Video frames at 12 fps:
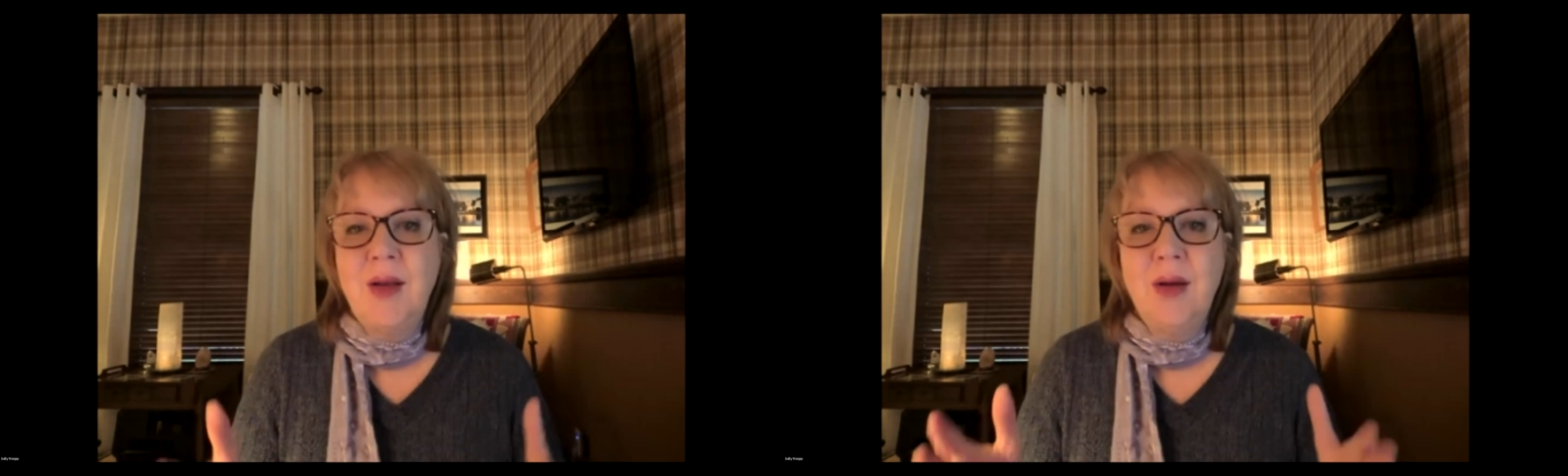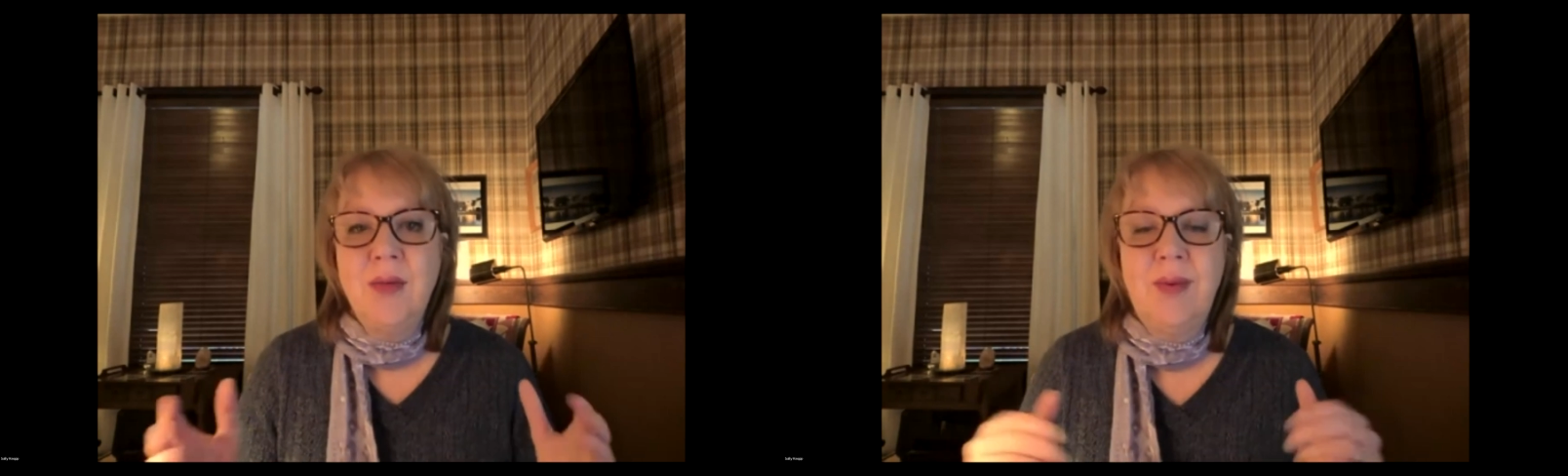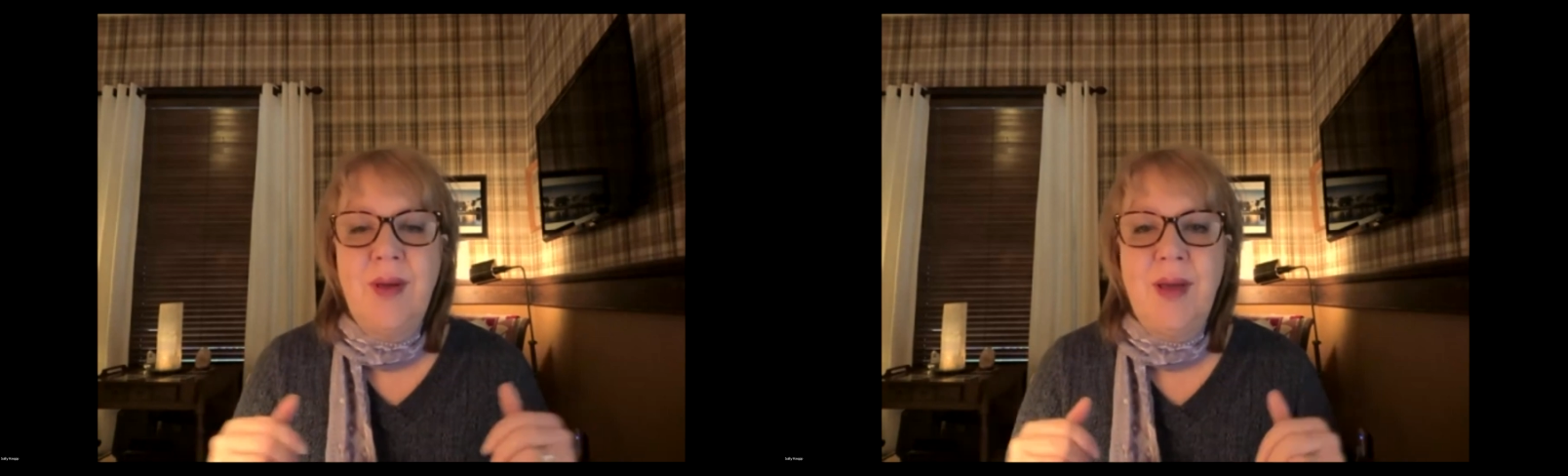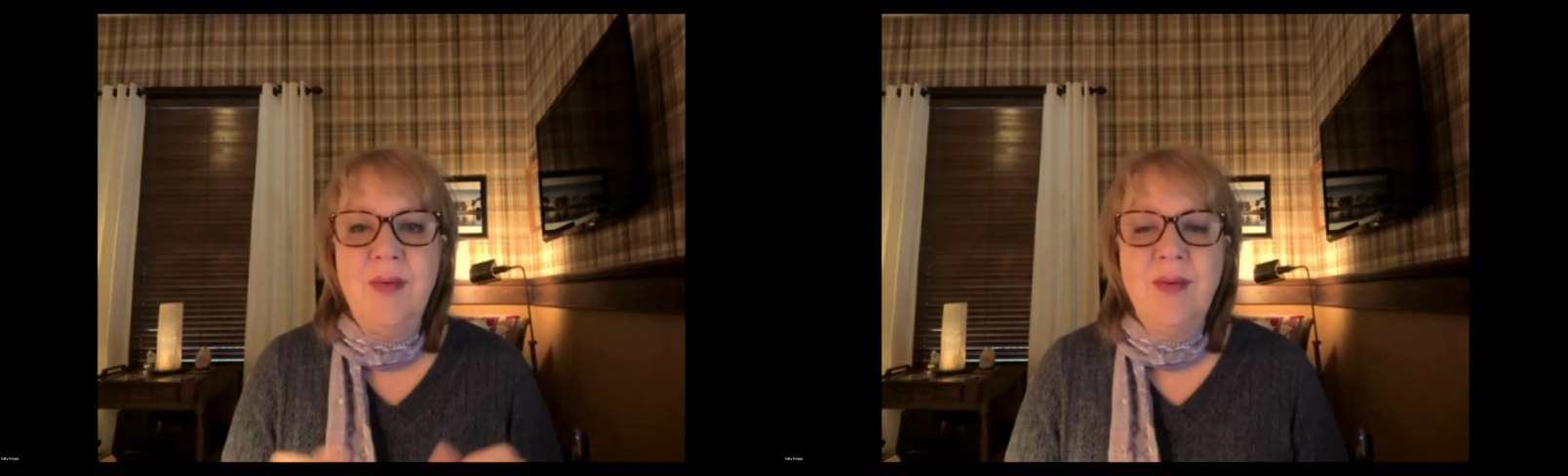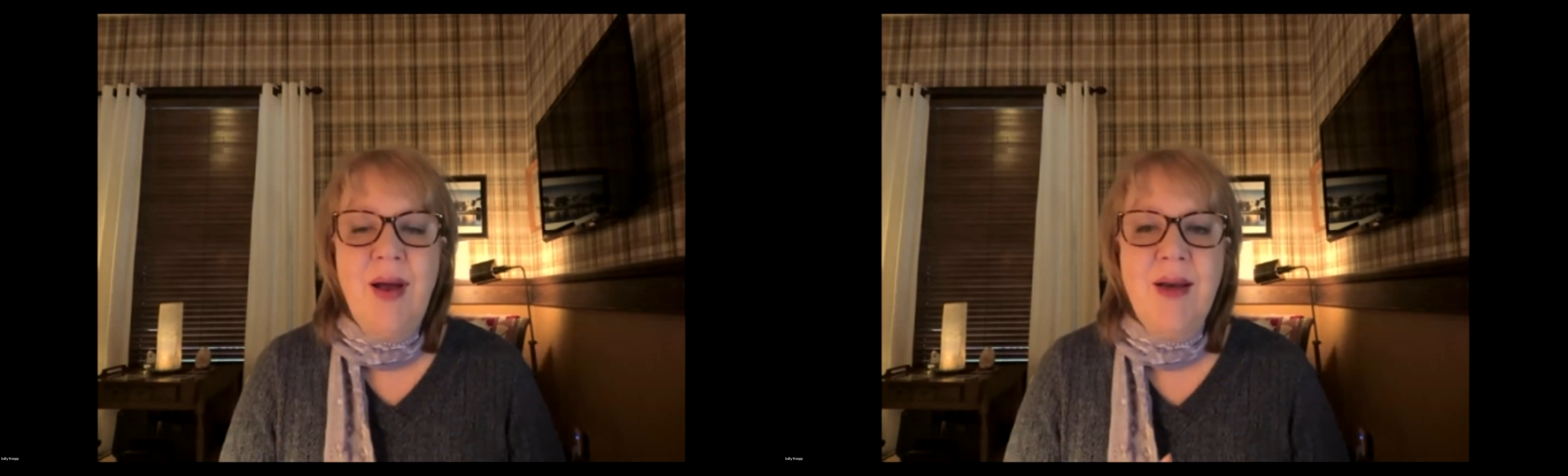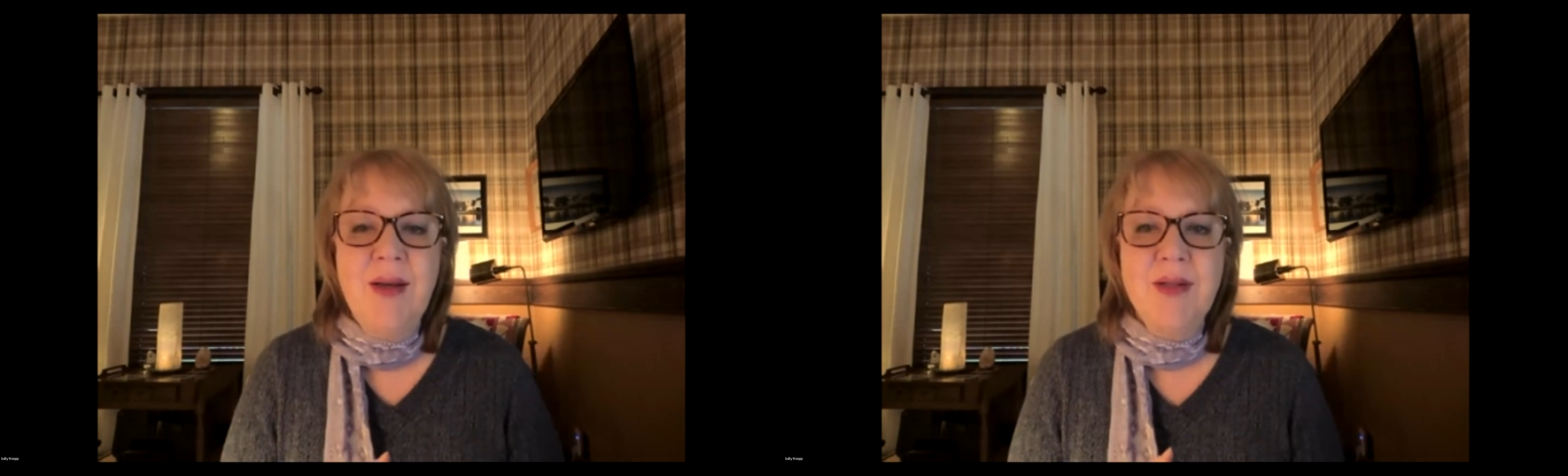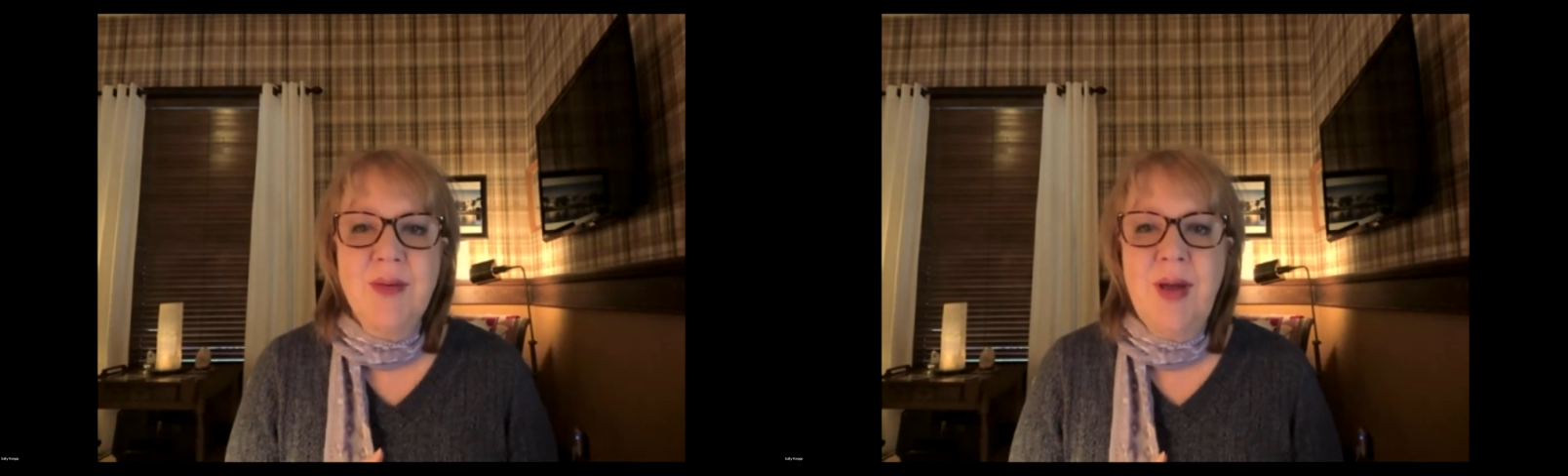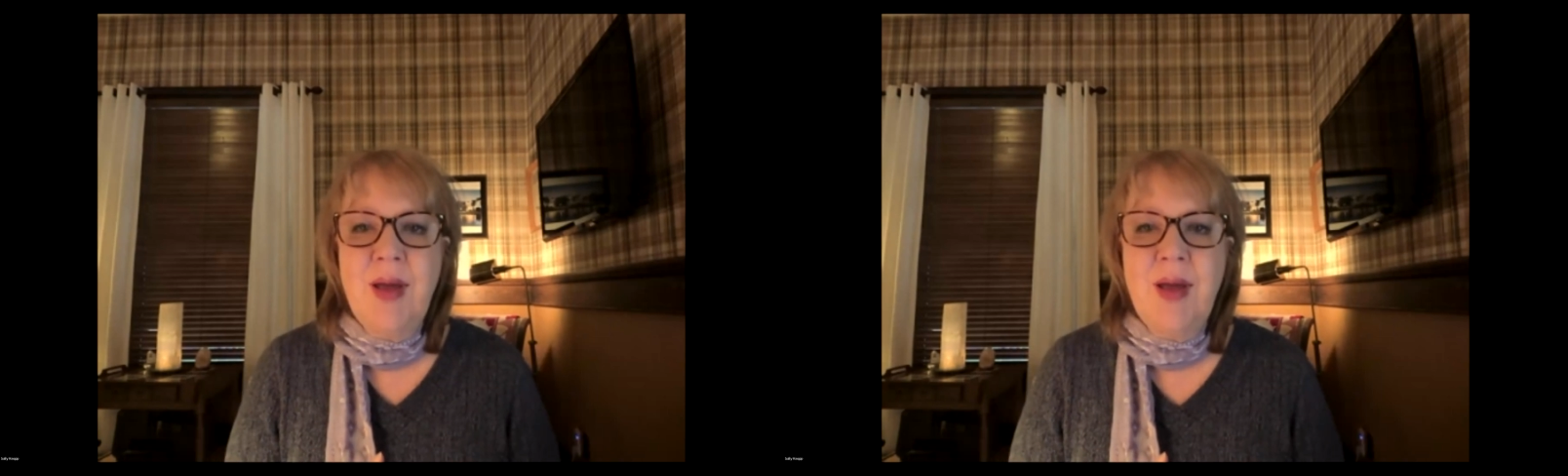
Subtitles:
and you'll be right as